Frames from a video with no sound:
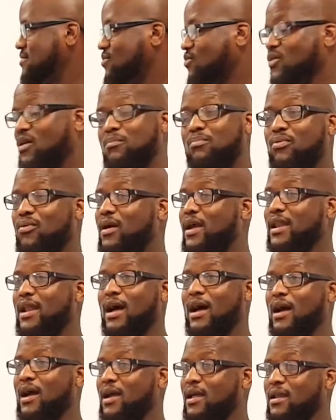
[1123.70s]

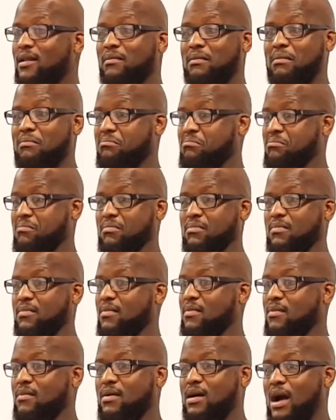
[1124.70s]
1.9.
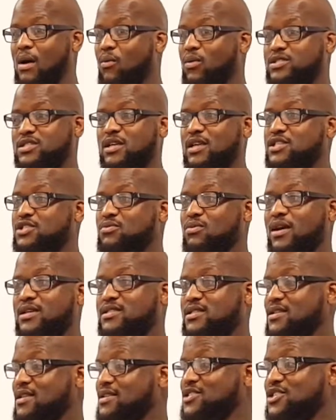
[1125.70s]
I wasn't
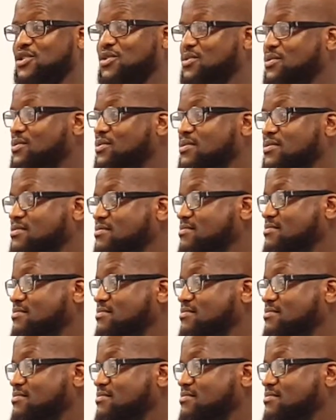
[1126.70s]
interested in school.